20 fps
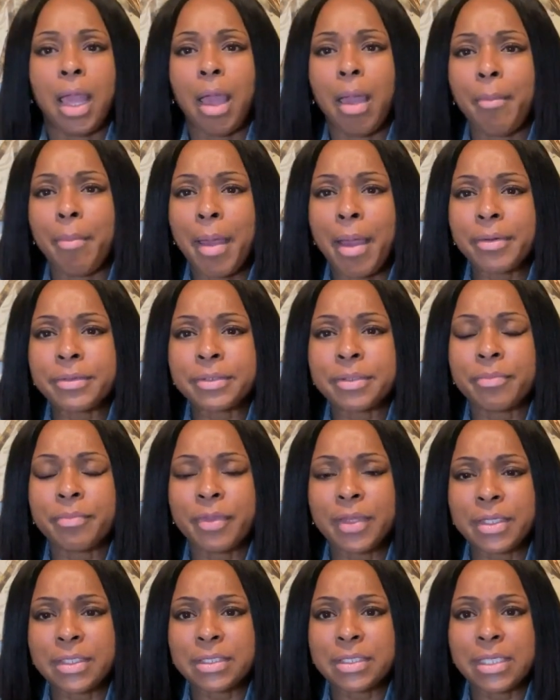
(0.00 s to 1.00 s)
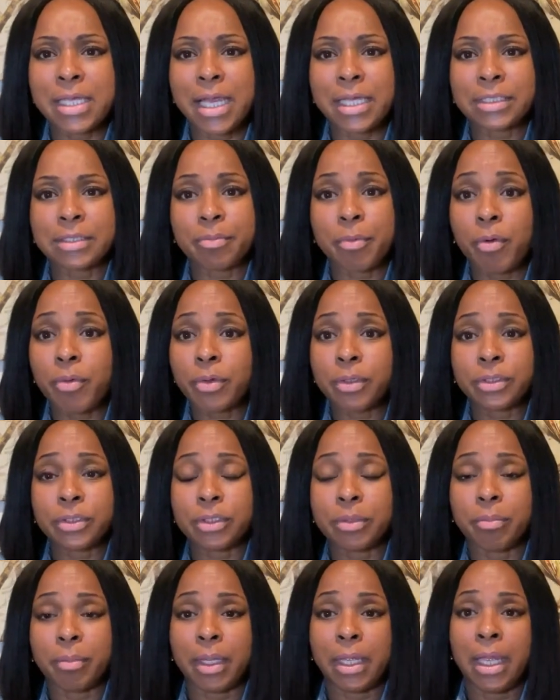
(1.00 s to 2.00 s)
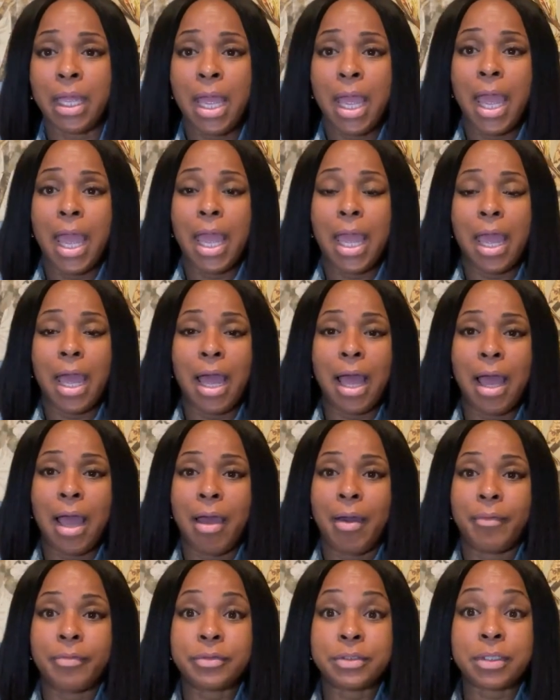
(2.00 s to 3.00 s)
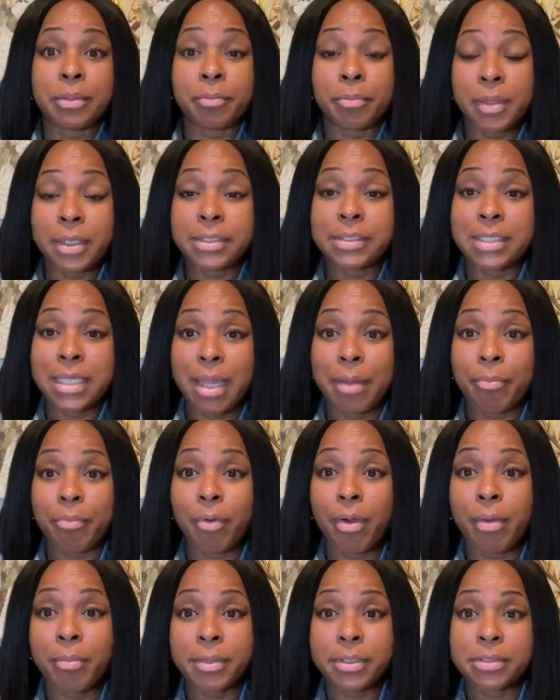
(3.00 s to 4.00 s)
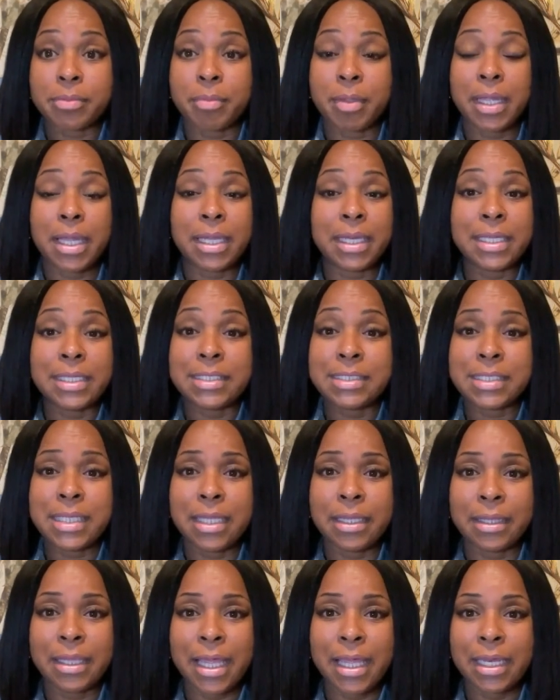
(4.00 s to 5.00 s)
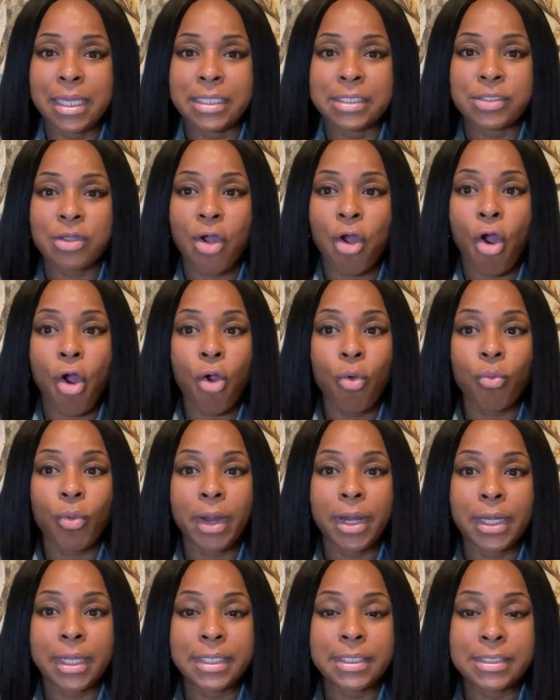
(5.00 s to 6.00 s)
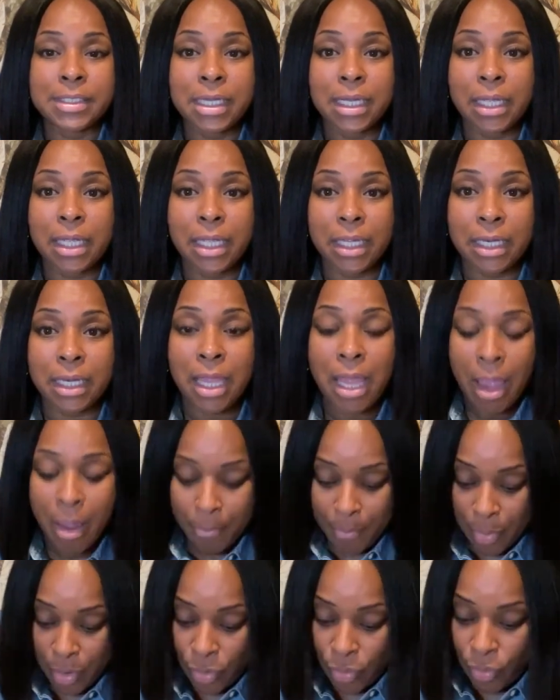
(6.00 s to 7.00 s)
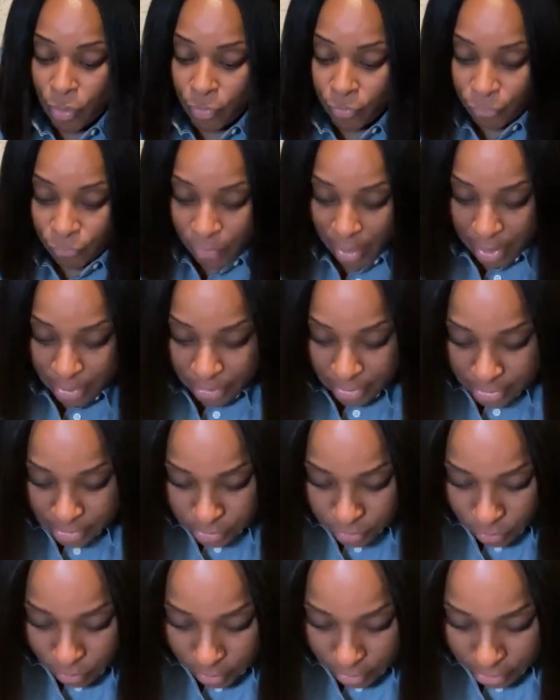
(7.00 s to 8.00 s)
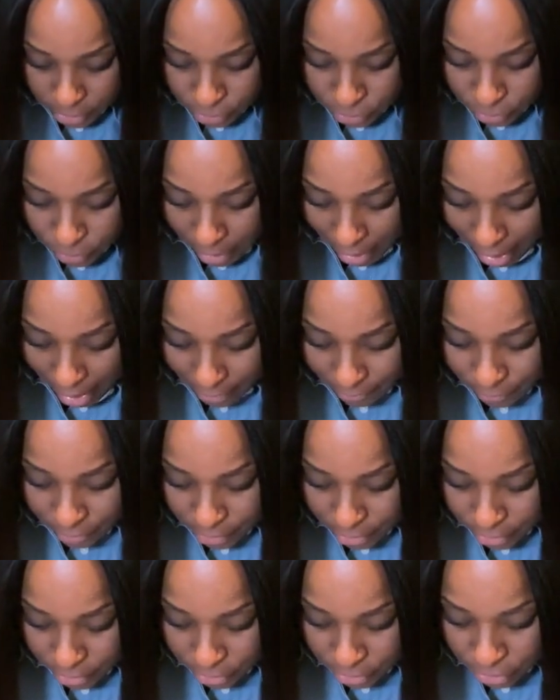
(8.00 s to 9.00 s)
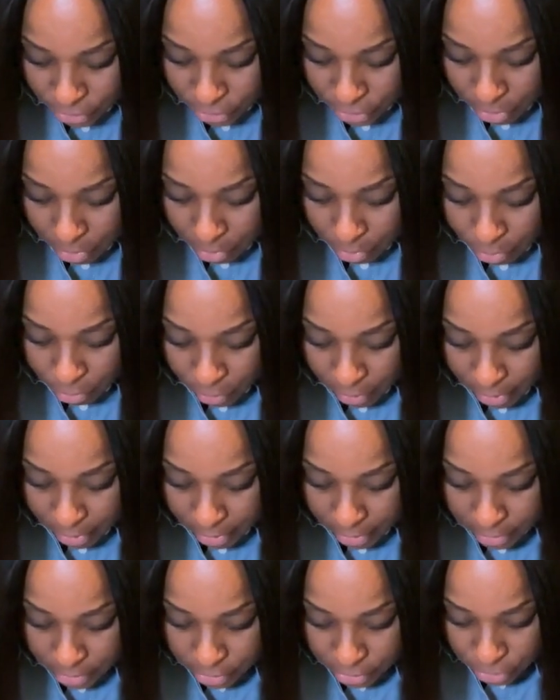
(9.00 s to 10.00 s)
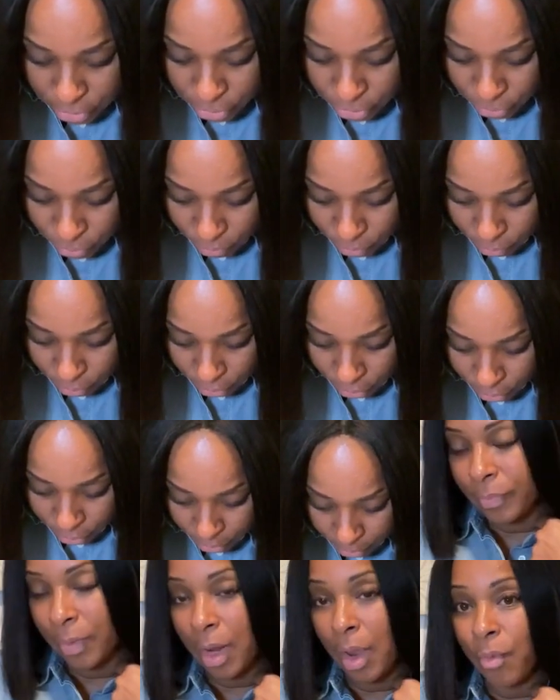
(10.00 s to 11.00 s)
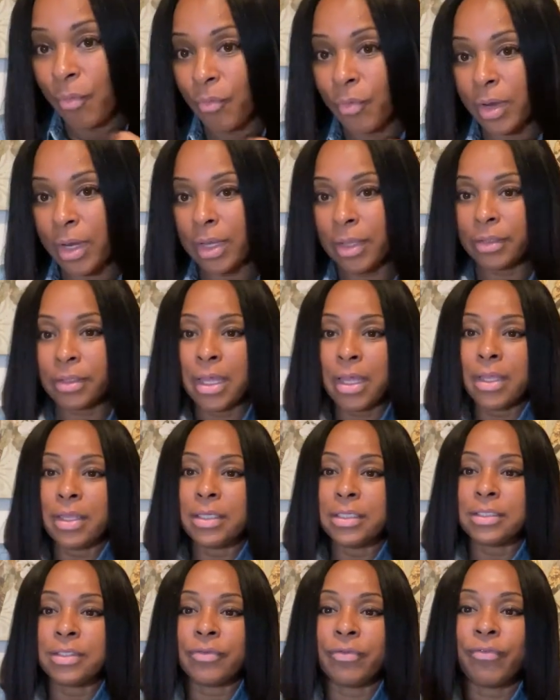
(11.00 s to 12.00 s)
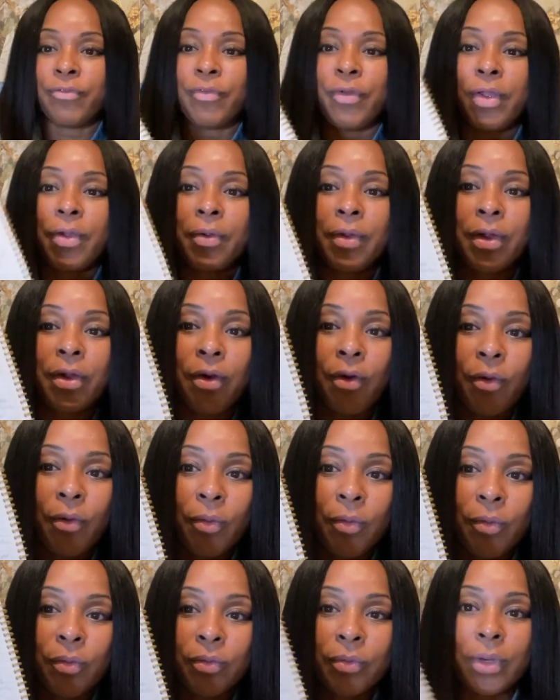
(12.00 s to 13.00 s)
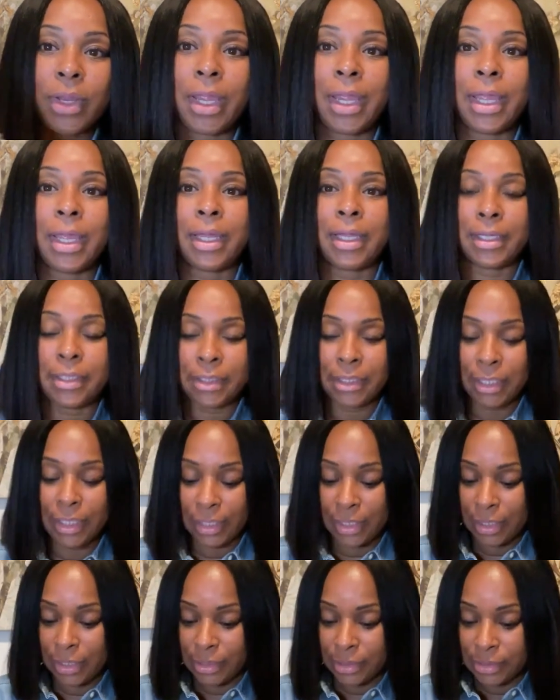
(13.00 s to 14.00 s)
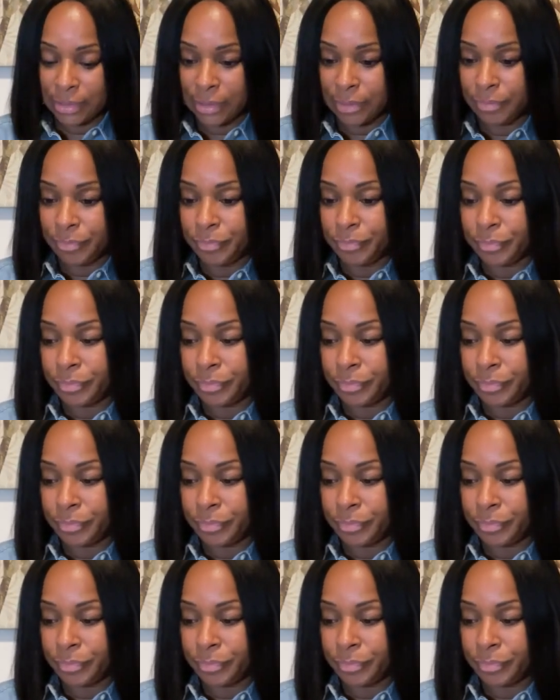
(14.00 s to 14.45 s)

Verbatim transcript: about some things he had spoken to me, uh, some things he had promised me. And he said that it's already done, but your faith is going to have to bring it to shore. Re- it, this is very old and it is